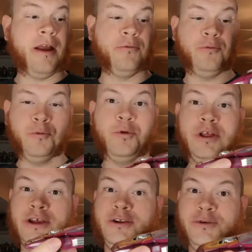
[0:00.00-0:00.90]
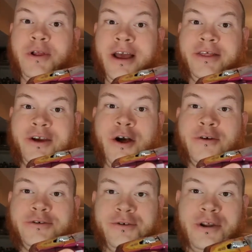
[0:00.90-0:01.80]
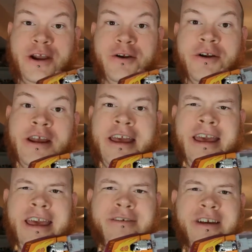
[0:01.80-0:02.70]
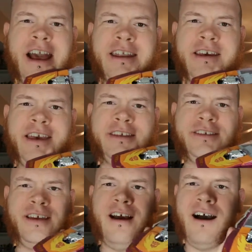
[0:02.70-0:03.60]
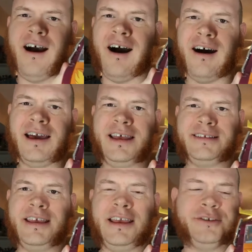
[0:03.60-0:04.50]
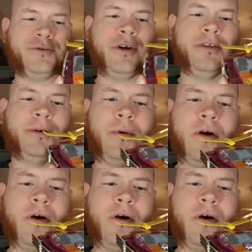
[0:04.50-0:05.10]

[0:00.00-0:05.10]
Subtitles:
I really do like the colors on here, even kind of as odd as the history on them